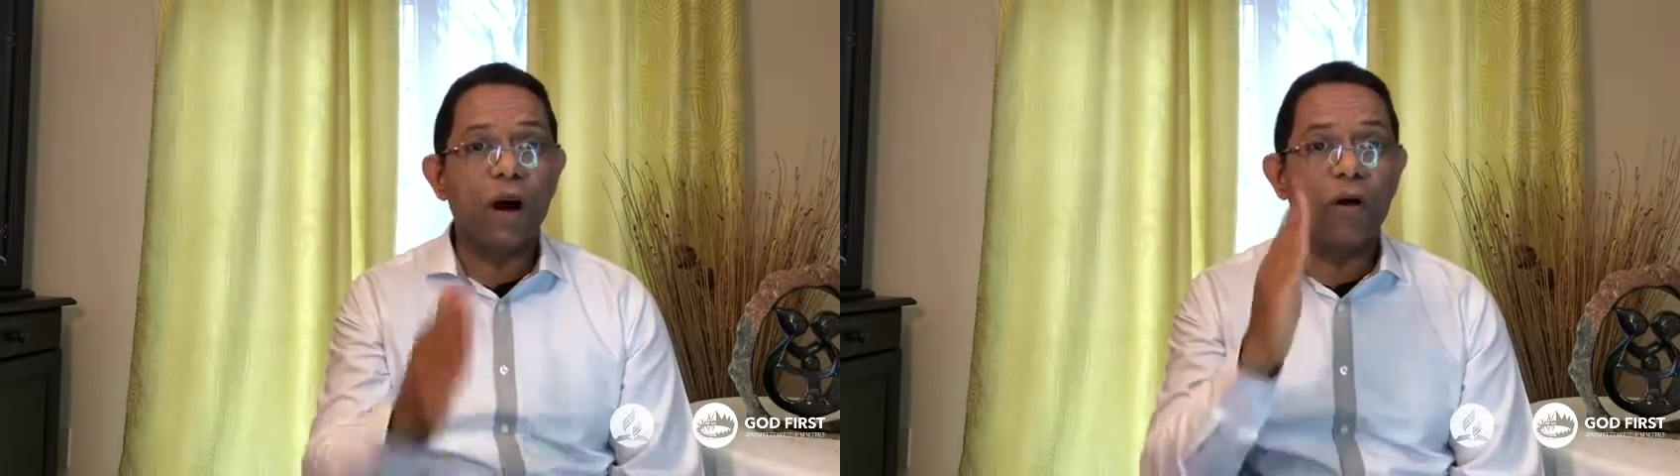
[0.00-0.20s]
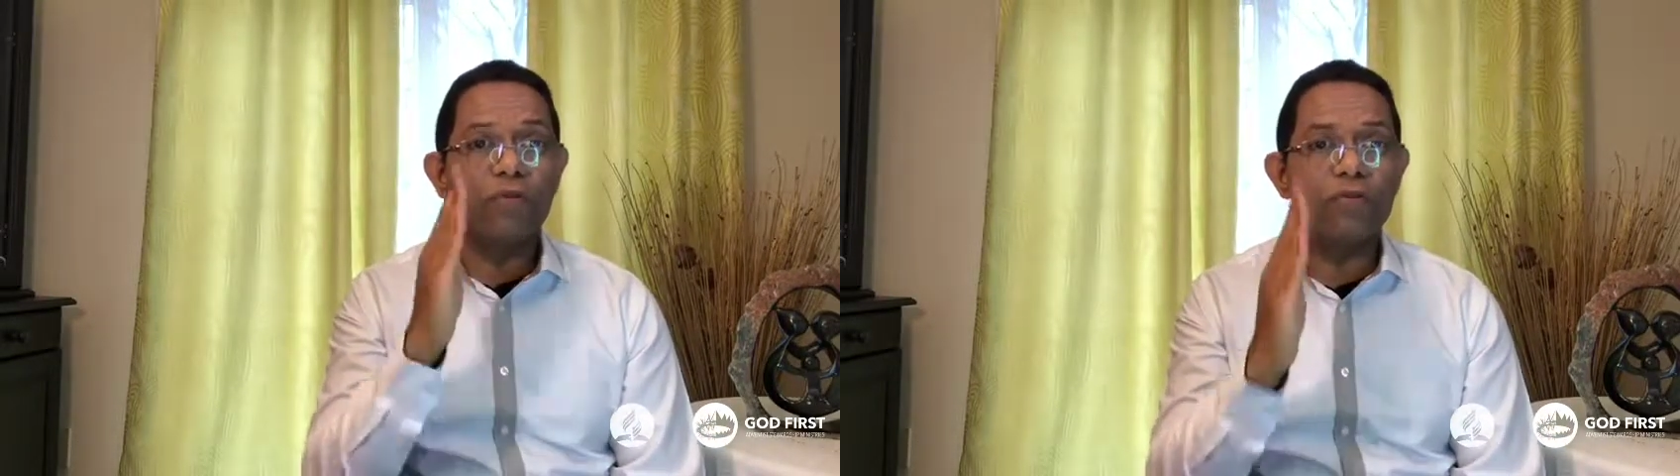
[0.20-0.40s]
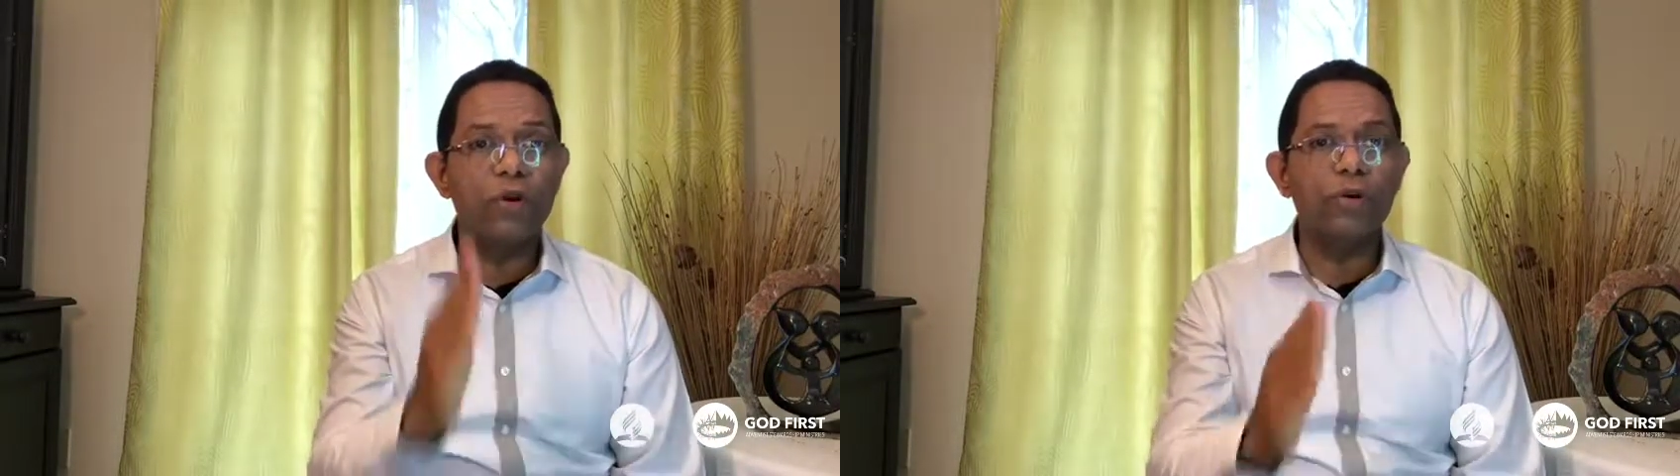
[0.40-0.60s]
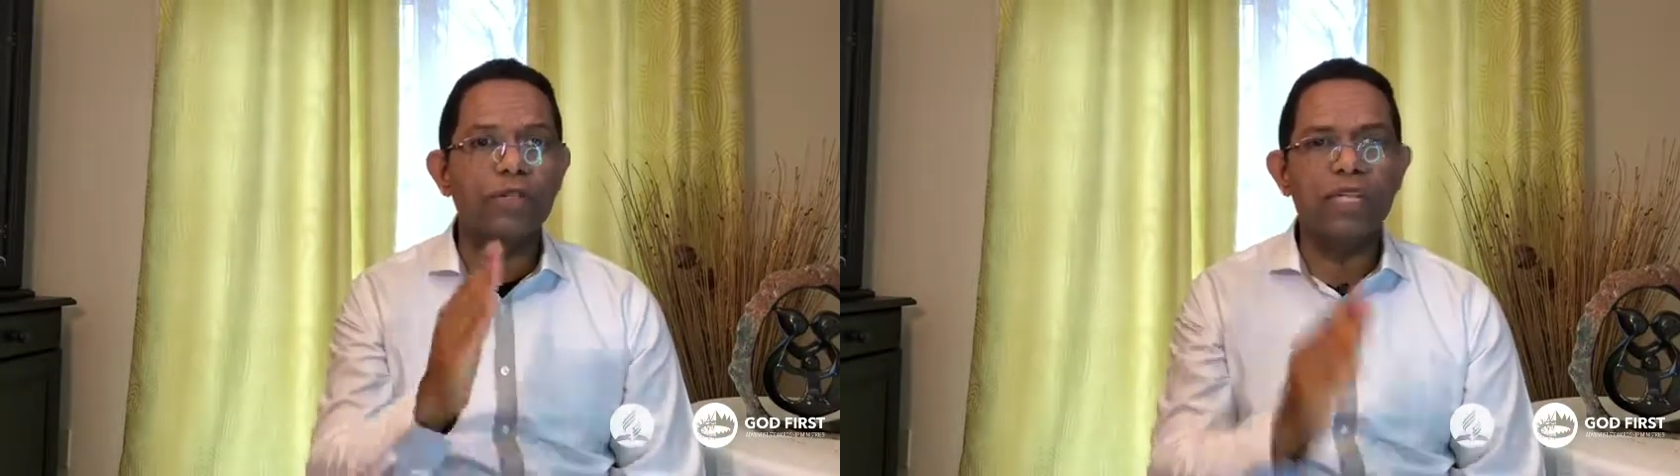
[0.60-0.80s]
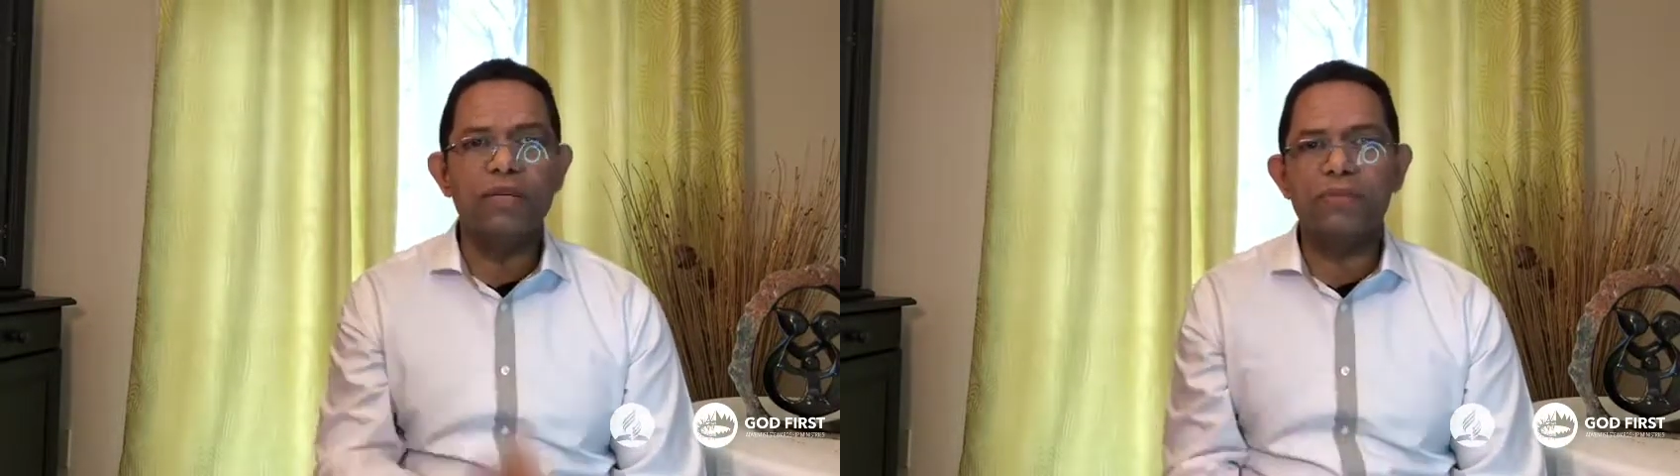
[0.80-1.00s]
of your
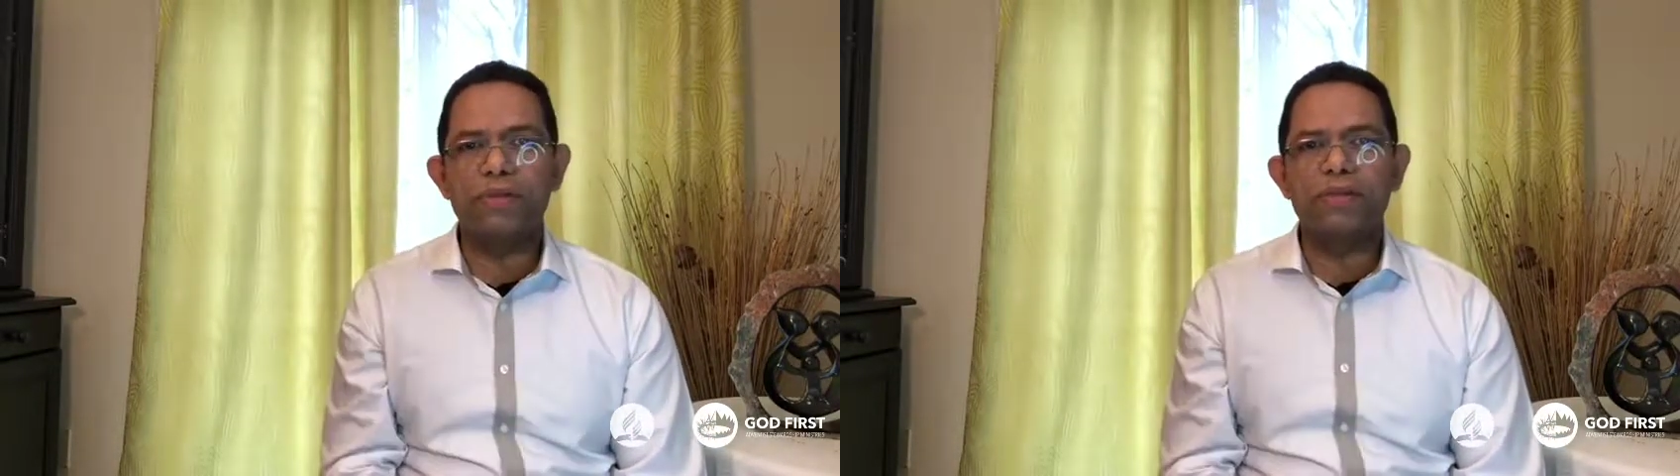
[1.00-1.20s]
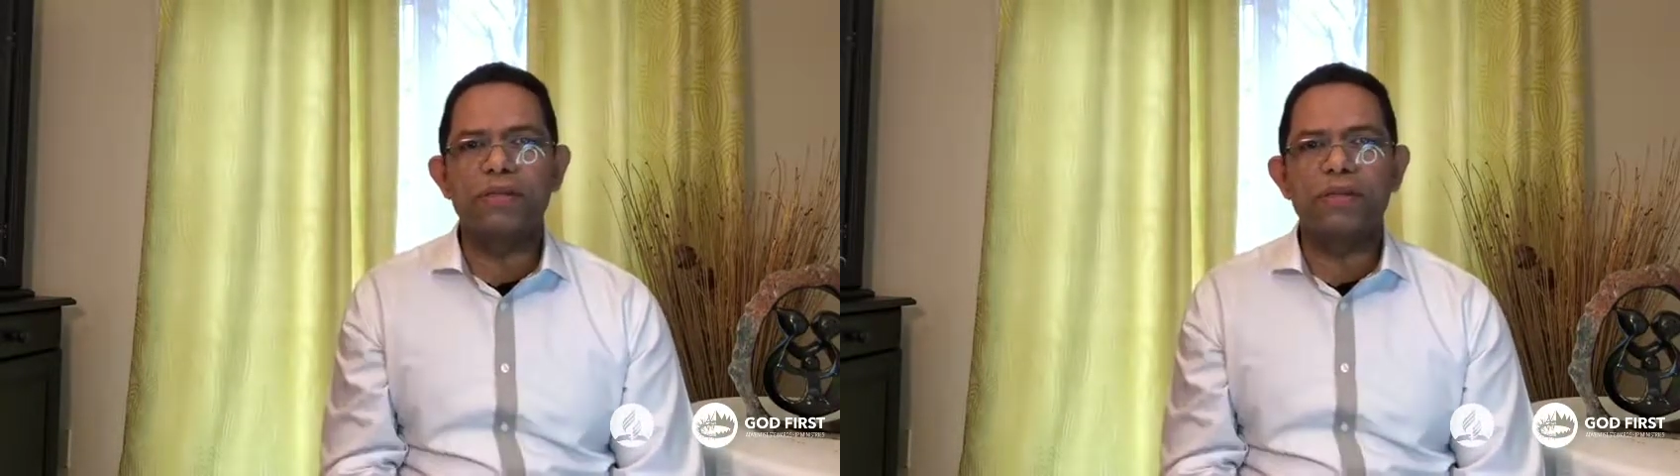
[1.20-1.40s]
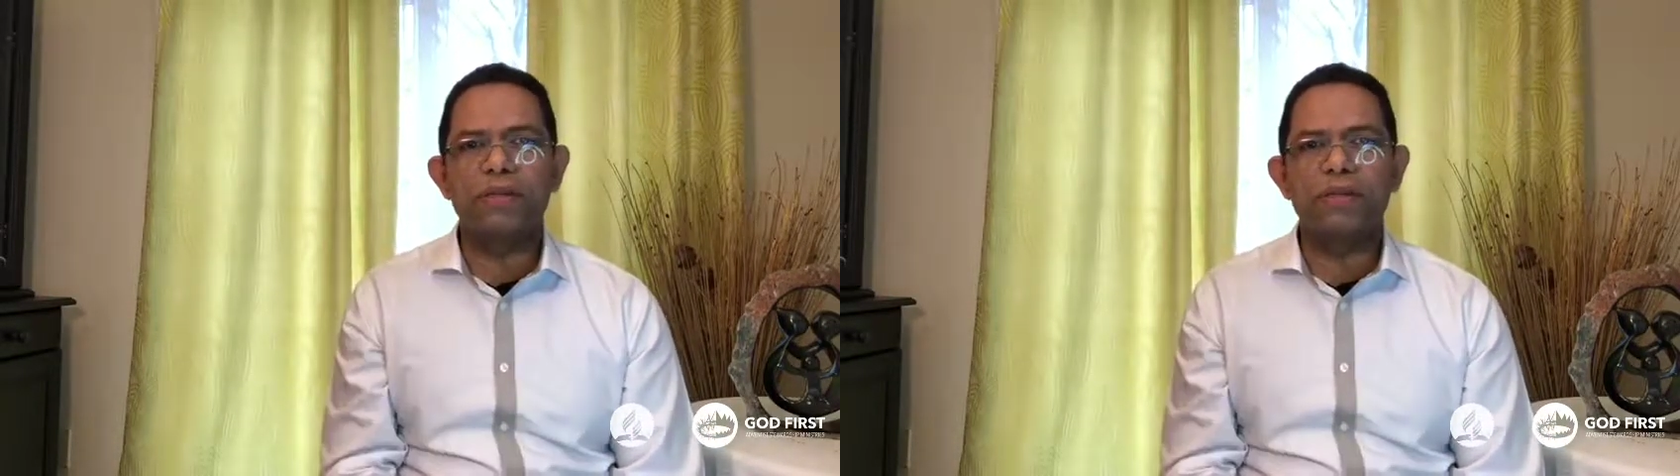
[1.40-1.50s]
teams.